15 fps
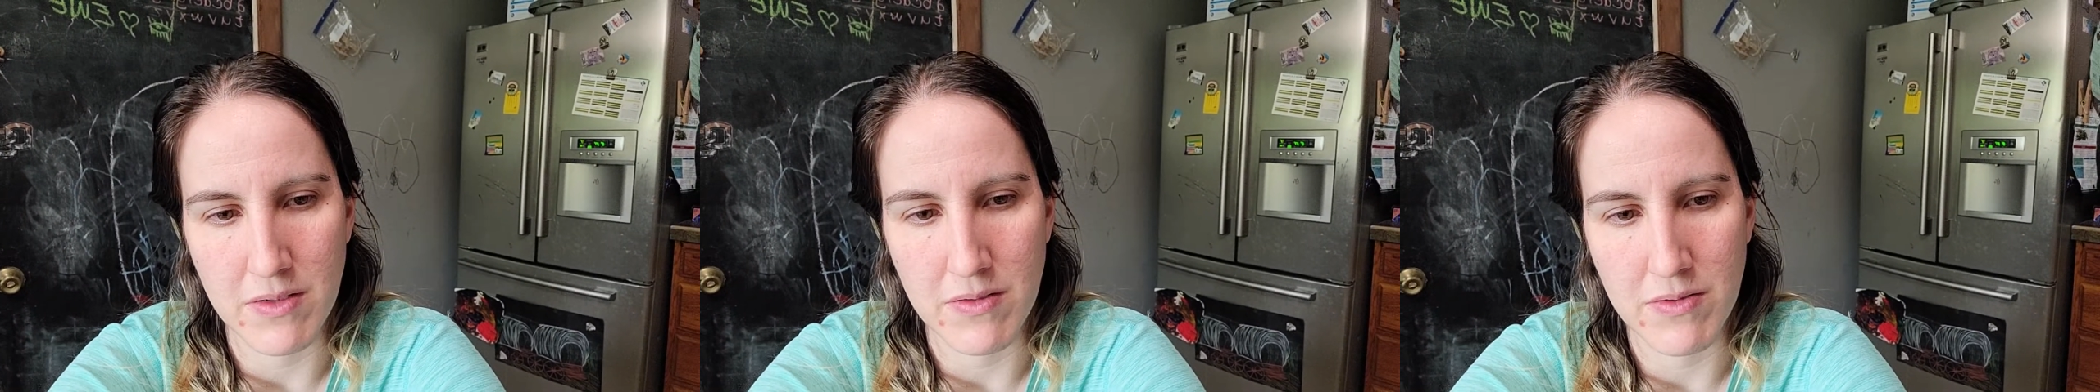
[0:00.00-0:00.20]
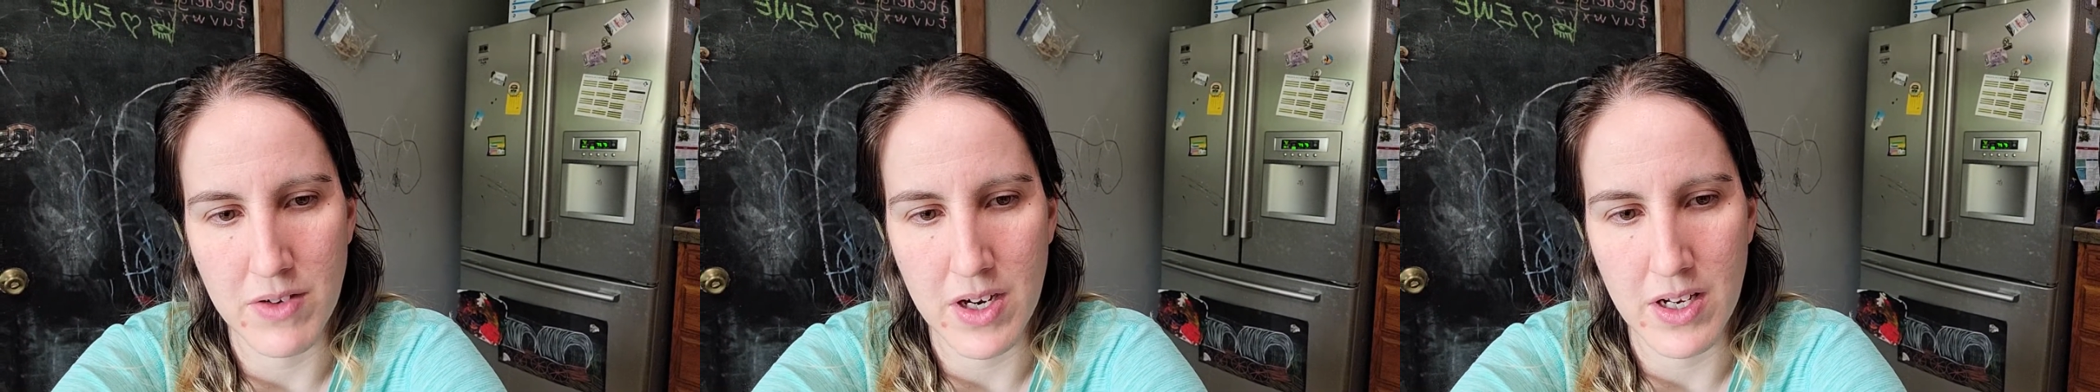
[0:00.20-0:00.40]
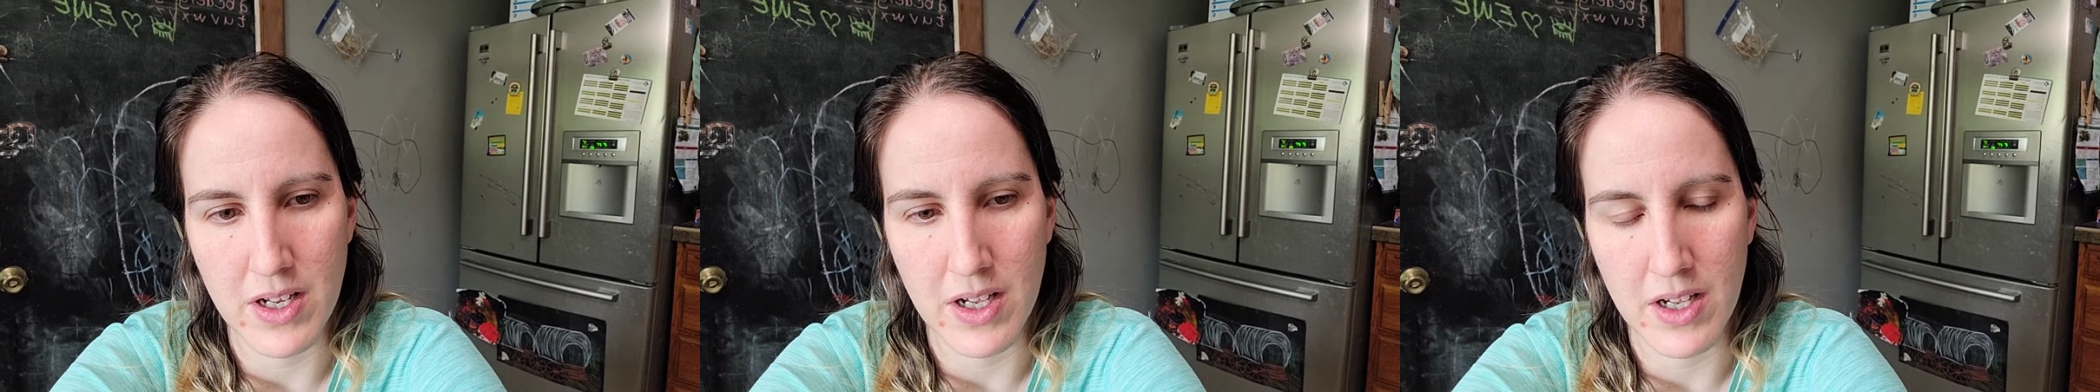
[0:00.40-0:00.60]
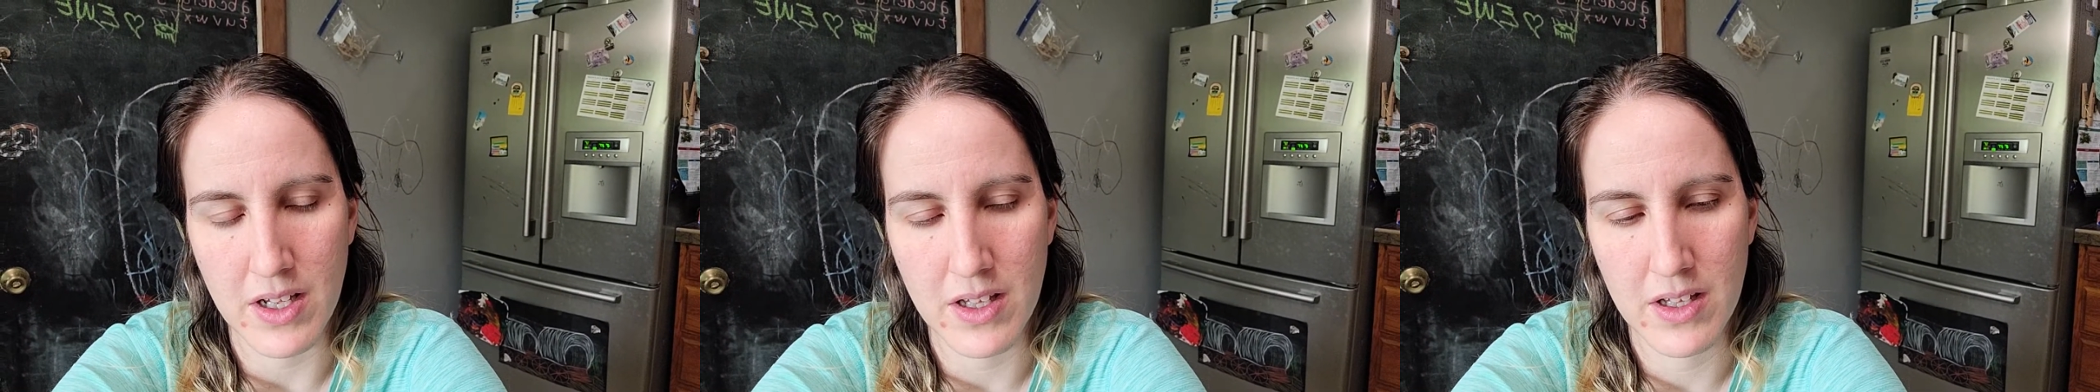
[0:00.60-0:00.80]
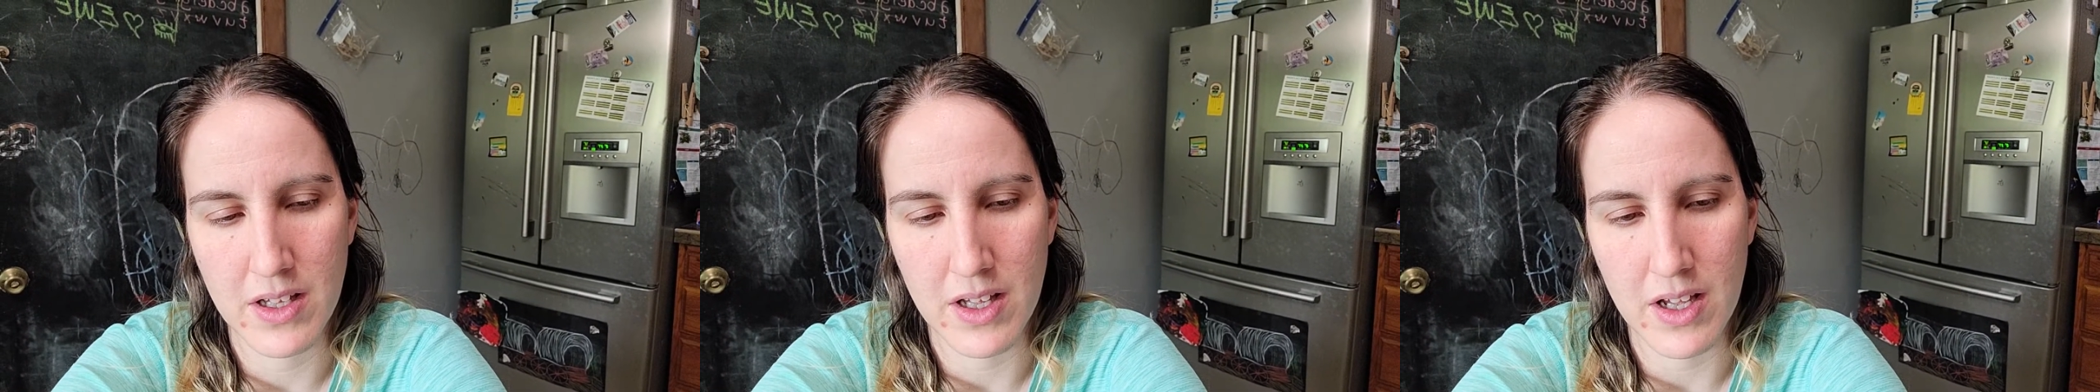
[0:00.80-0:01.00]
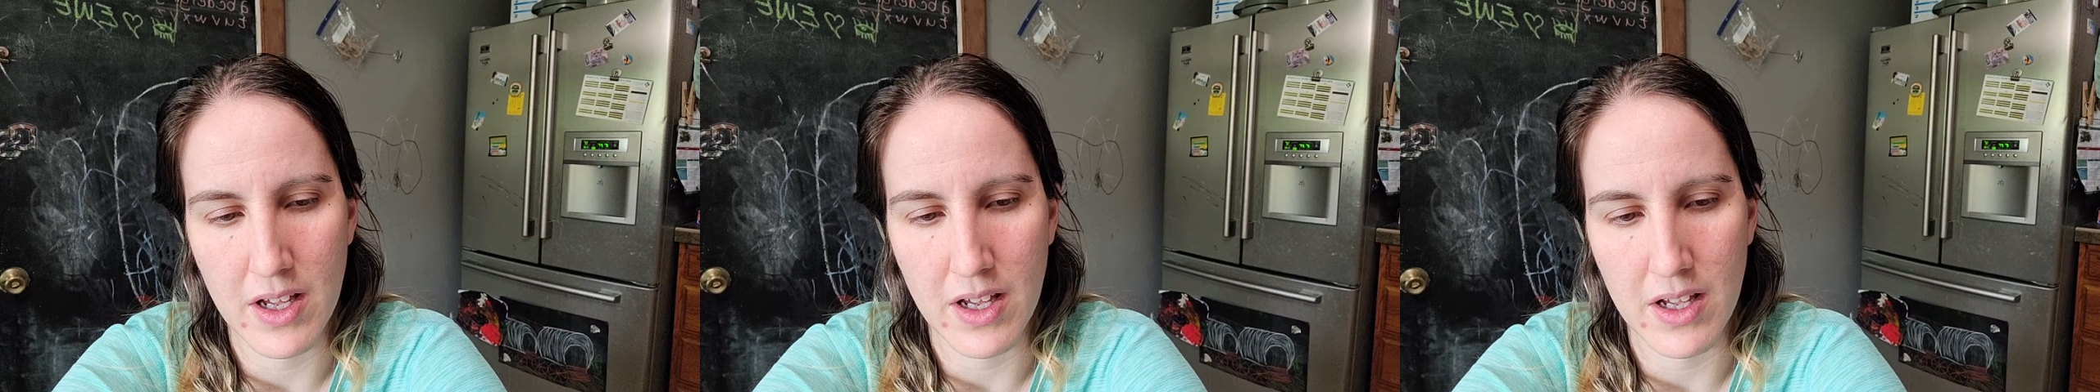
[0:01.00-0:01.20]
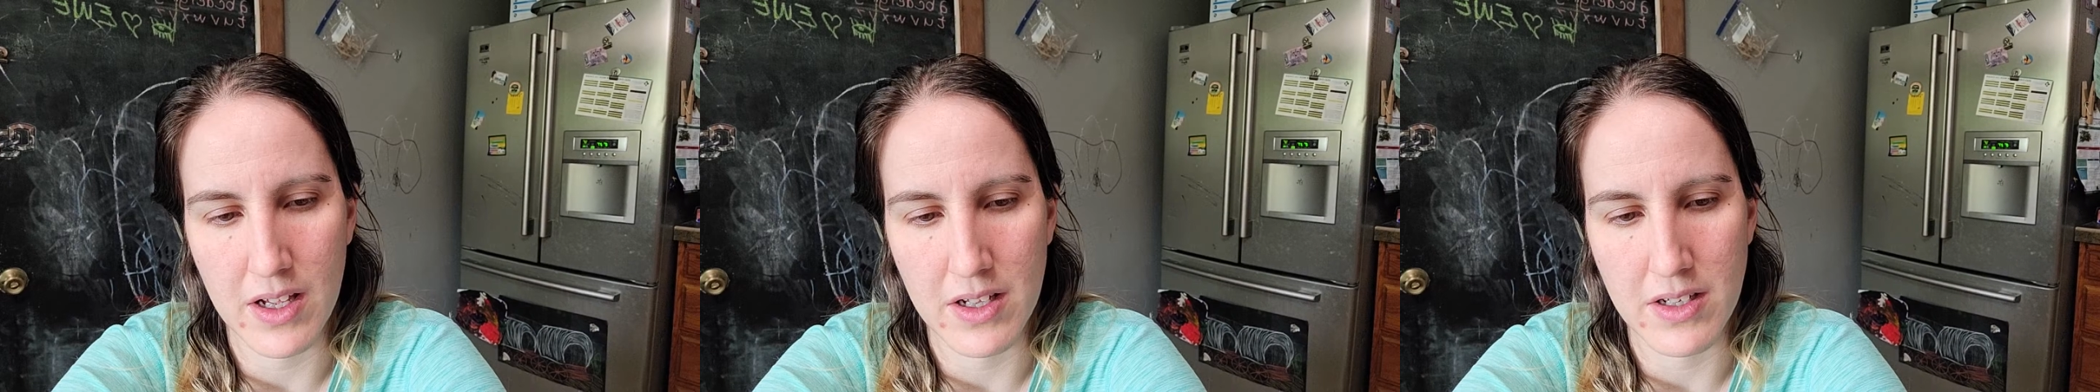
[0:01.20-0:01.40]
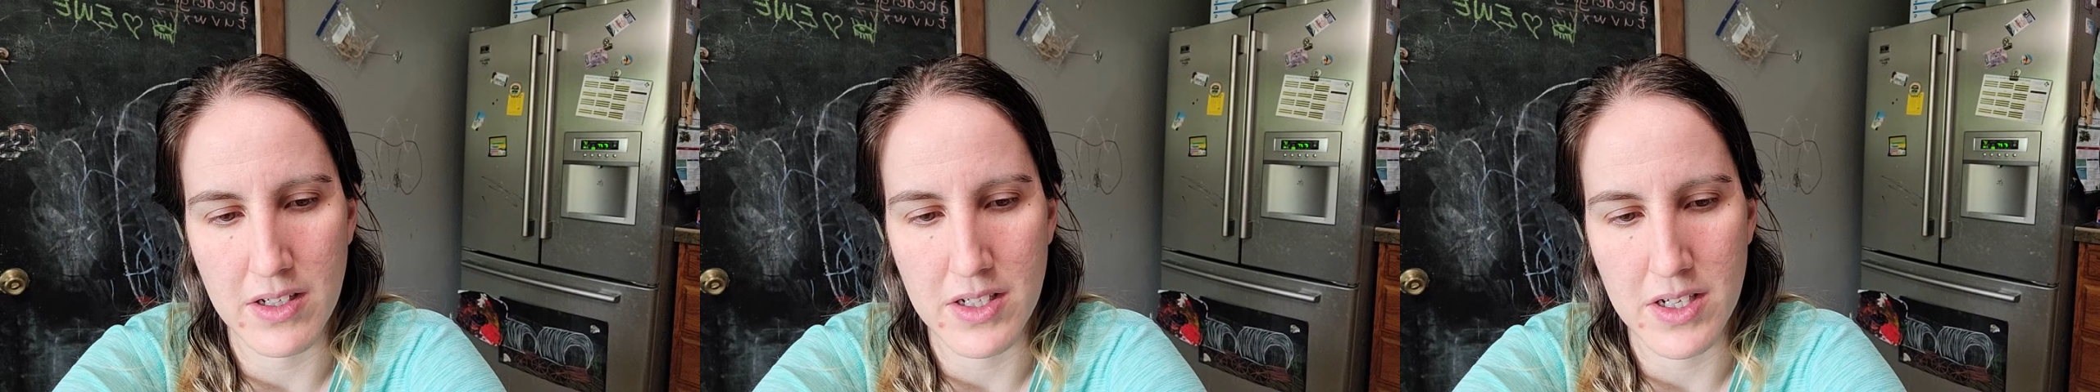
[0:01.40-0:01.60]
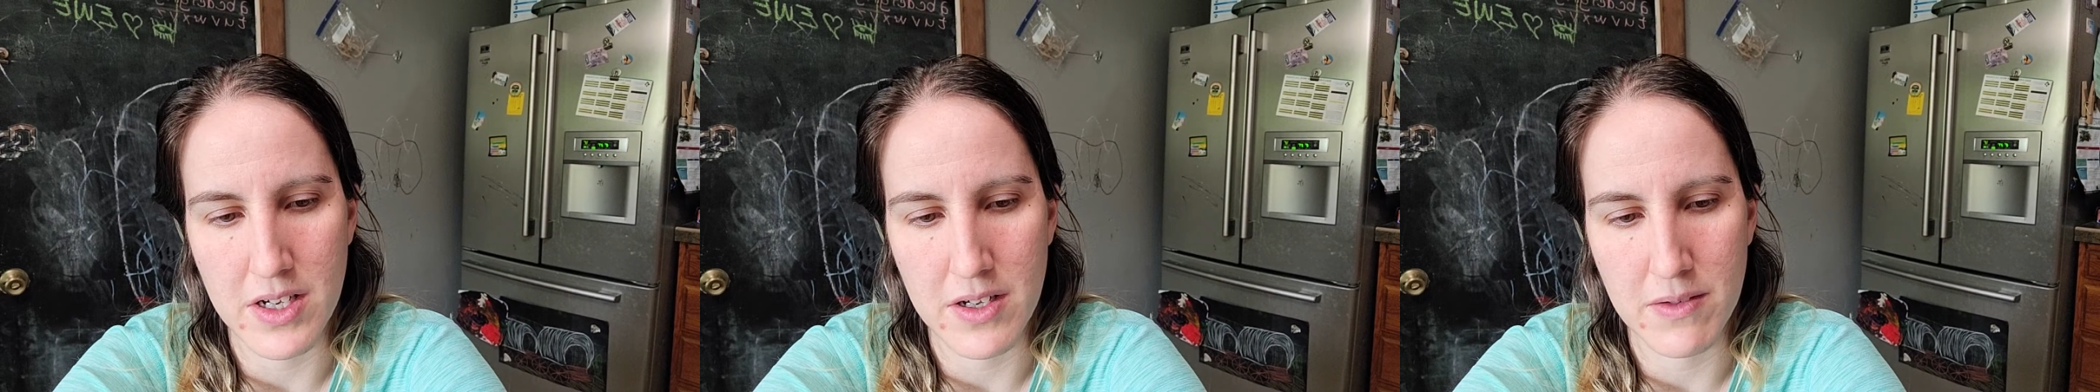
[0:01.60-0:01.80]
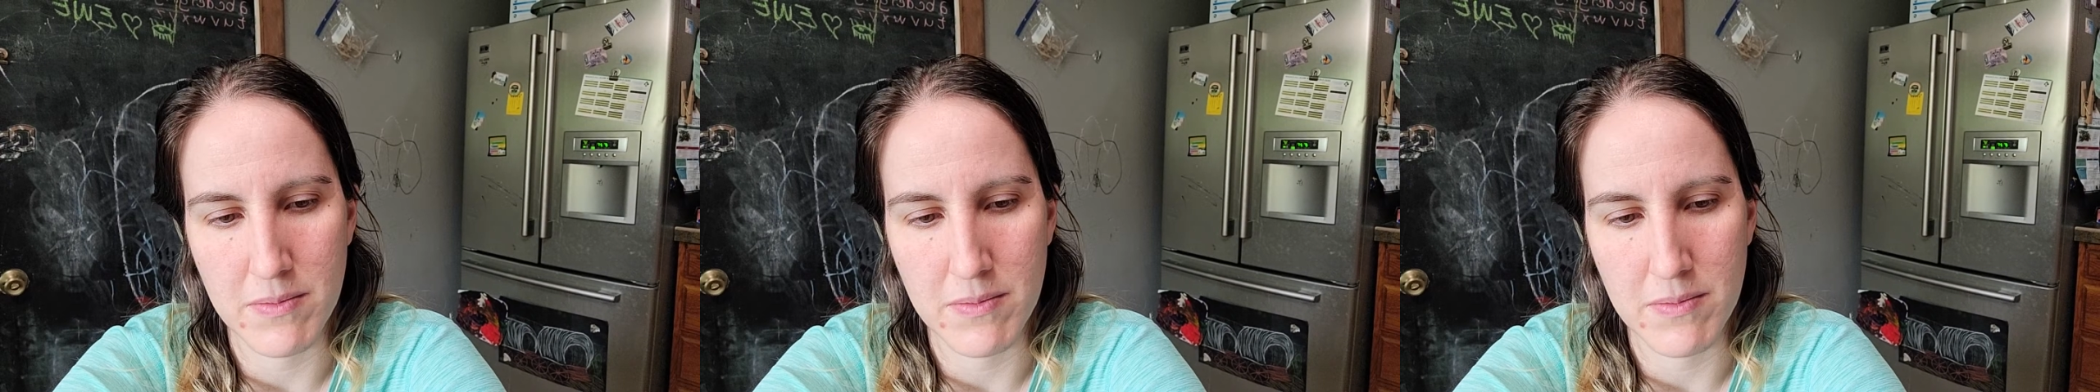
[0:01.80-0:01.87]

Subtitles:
on Friday, and